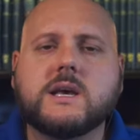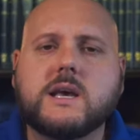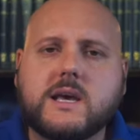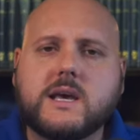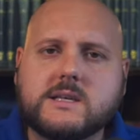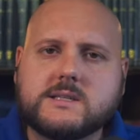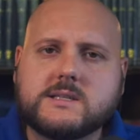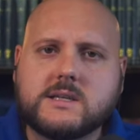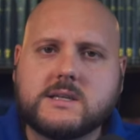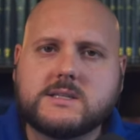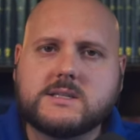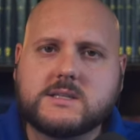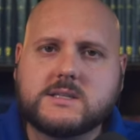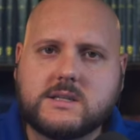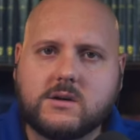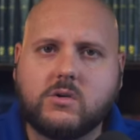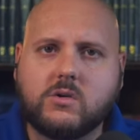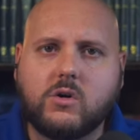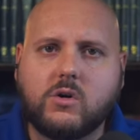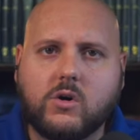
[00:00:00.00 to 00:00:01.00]
Is it
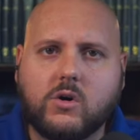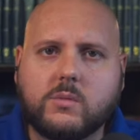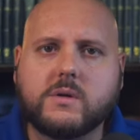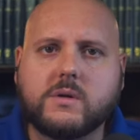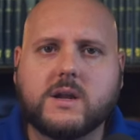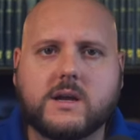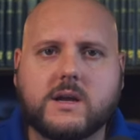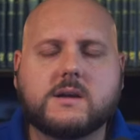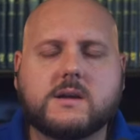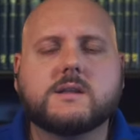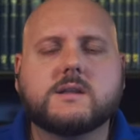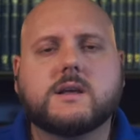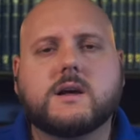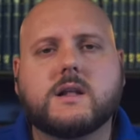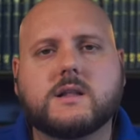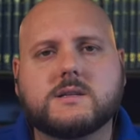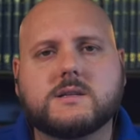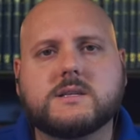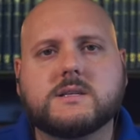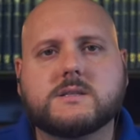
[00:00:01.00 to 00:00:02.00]
still open in
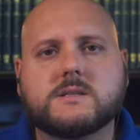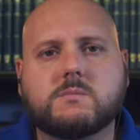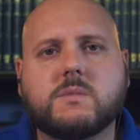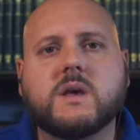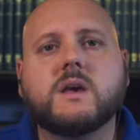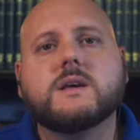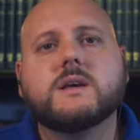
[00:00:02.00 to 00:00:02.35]
Catholicism?